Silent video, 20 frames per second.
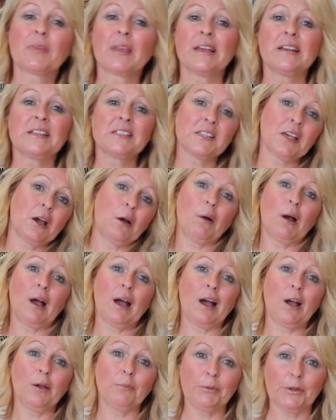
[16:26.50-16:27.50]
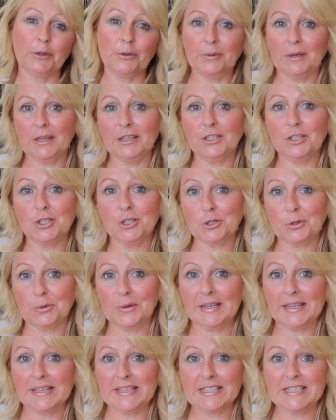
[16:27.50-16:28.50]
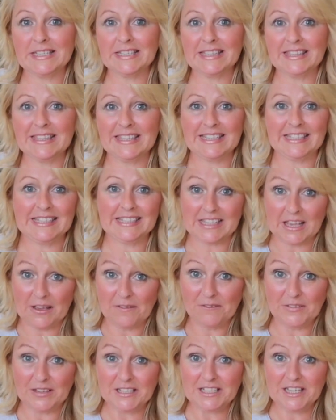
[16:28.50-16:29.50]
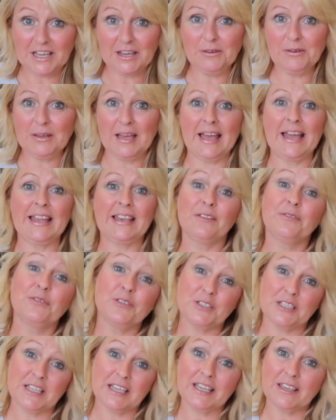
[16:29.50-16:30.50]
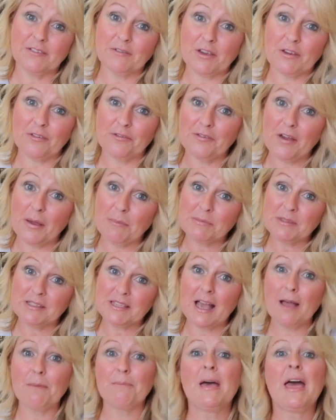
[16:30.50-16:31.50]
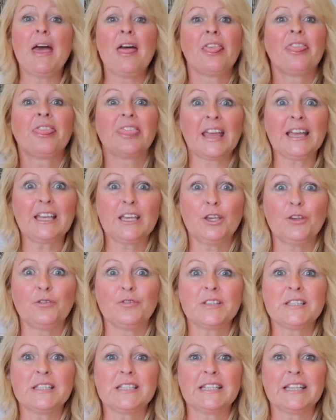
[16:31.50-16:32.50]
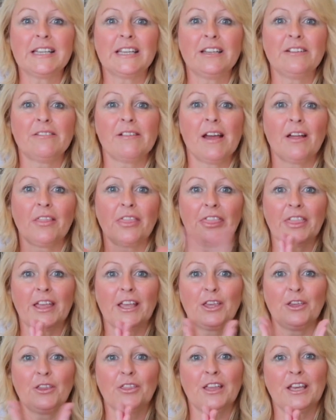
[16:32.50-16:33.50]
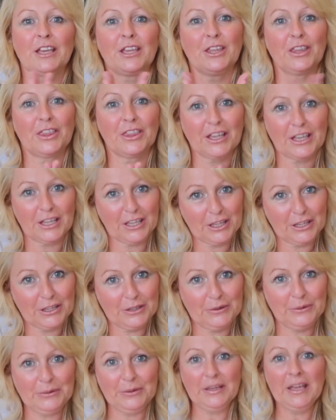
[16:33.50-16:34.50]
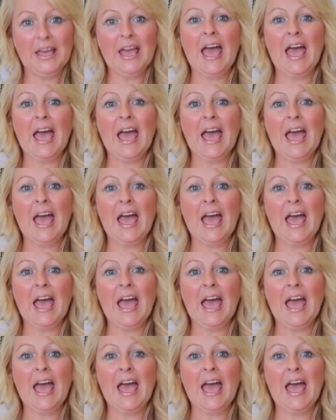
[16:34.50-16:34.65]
So I hope you enjoyed this video, and if you did, give it a thumbs up. Thank you for sticking around. Thank you, thank you, thank you.